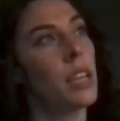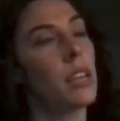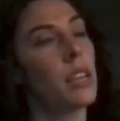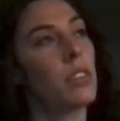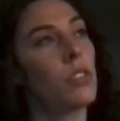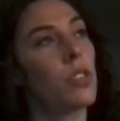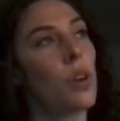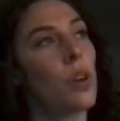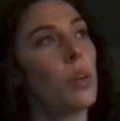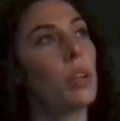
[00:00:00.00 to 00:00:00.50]

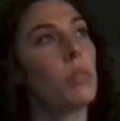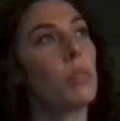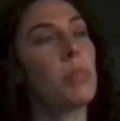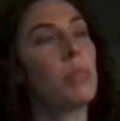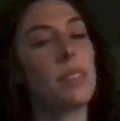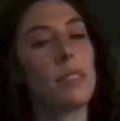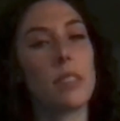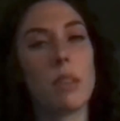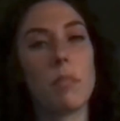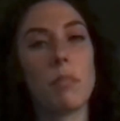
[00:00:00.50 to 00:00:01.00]
So it can be
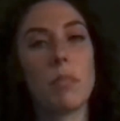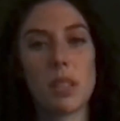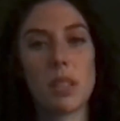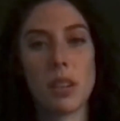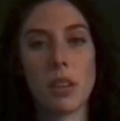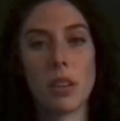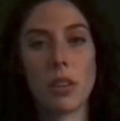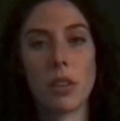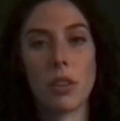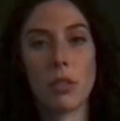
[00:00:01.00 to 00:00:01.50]
the same
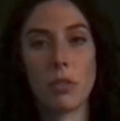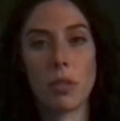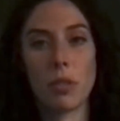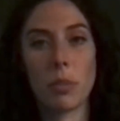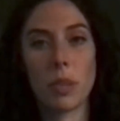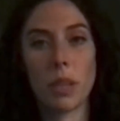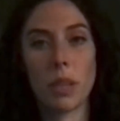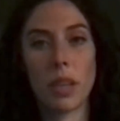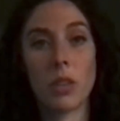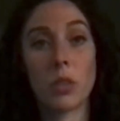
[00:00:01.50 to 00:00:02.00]
material from
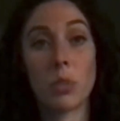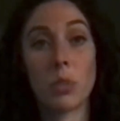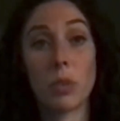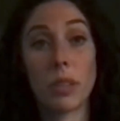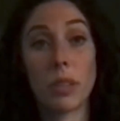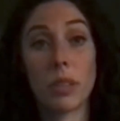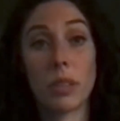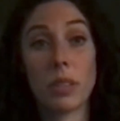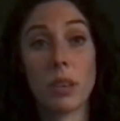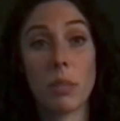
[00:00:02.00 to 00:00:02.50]
like
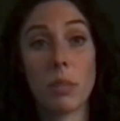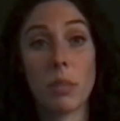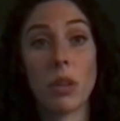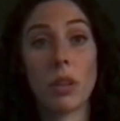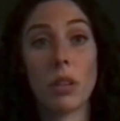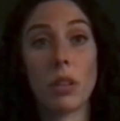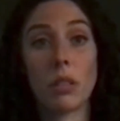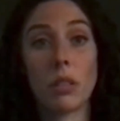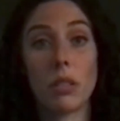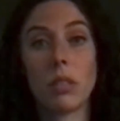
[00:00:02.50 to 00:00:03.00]
spring,
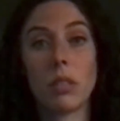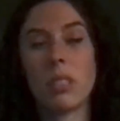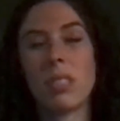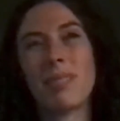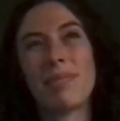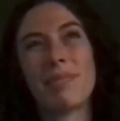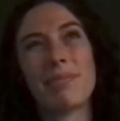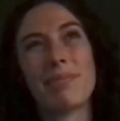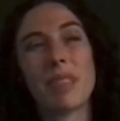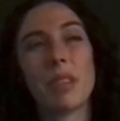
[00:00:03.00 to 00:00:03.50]
summer,
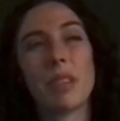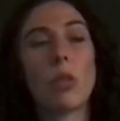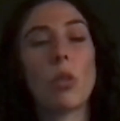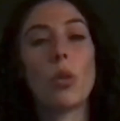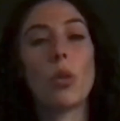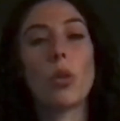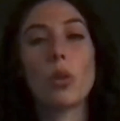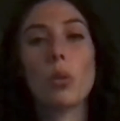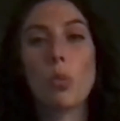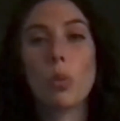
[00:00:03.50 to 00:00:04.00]
or
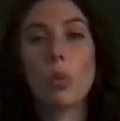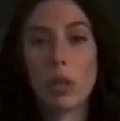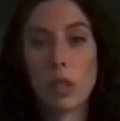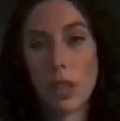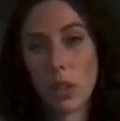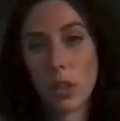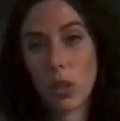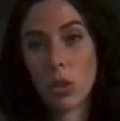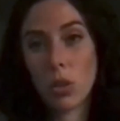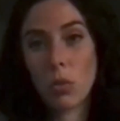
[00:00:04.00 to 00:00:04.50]
quarter,
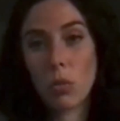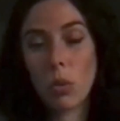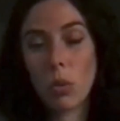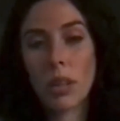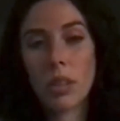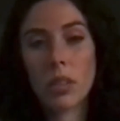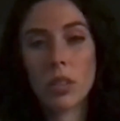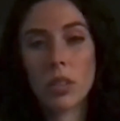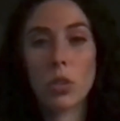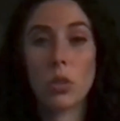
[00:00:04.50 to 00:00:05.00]
like
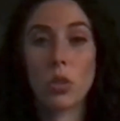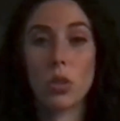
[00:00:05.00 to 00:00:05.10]
Q1 to